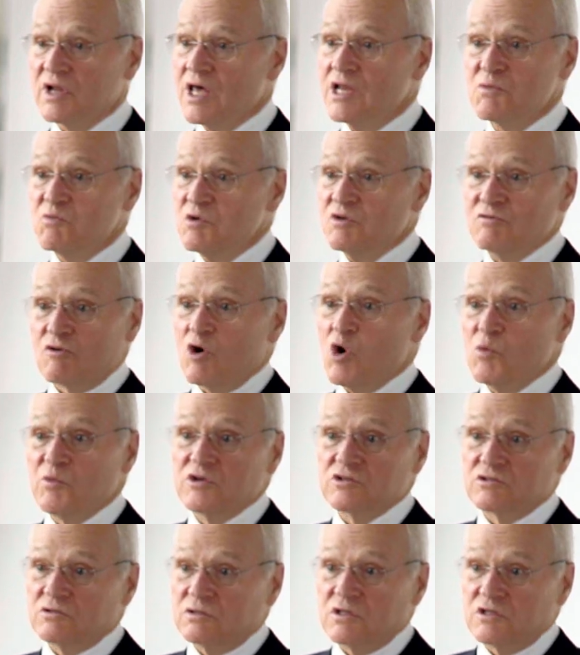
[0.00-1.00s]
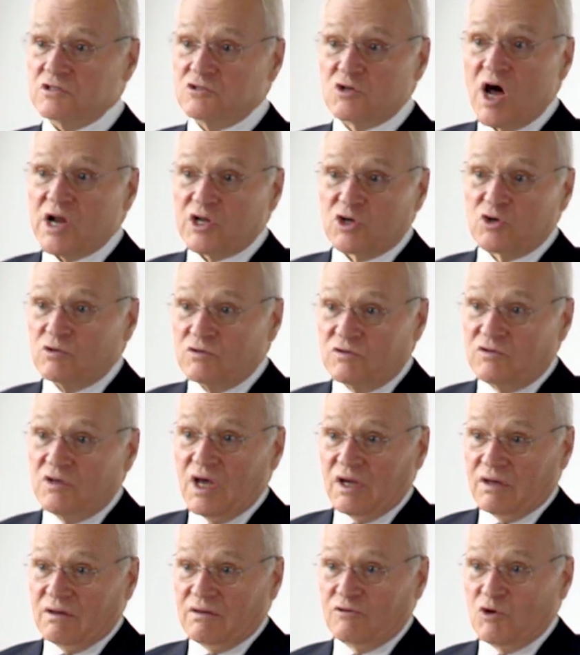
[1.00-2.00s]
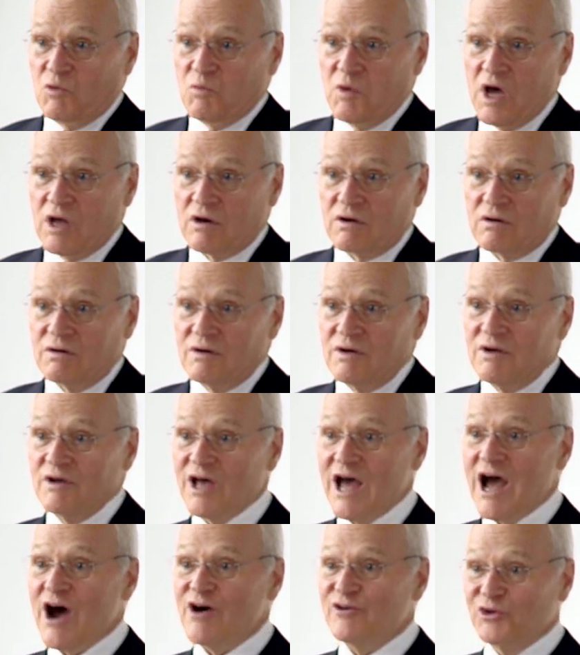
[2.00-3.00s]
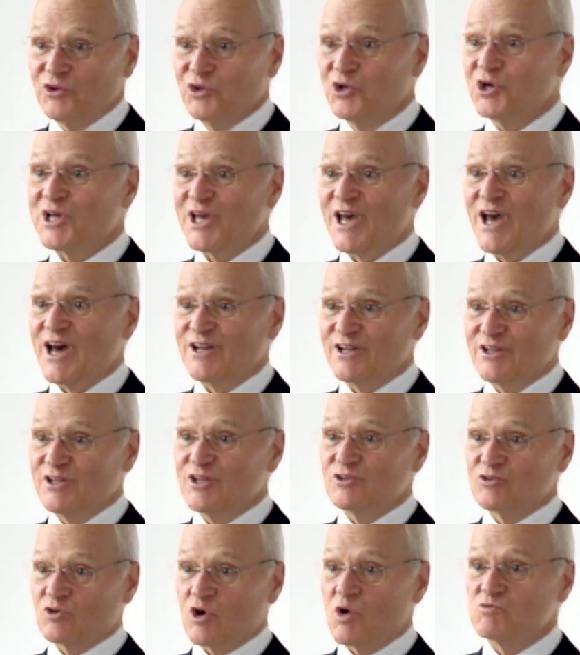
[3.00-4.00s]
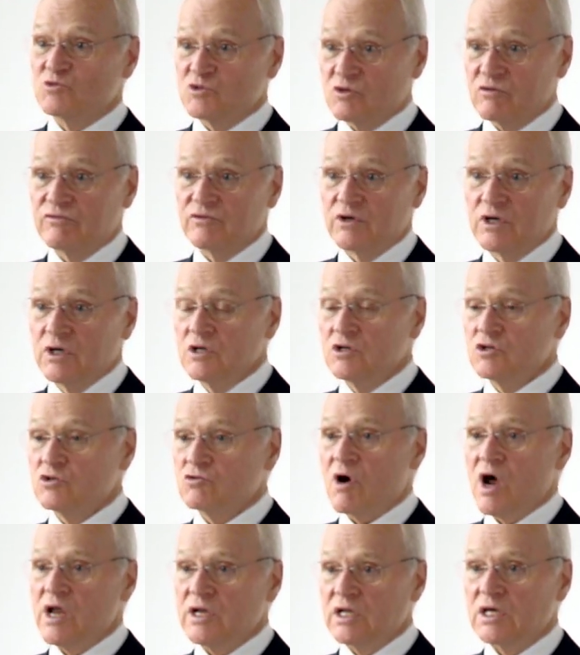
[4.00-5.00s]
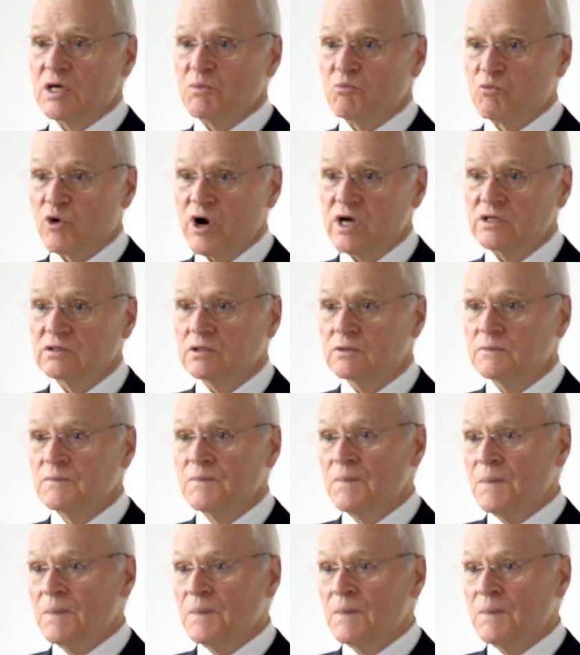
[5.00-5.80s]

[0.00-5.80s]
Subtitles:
An endometrioma is not a good thing, no matter how you look at it in terms of trying to get pregnant.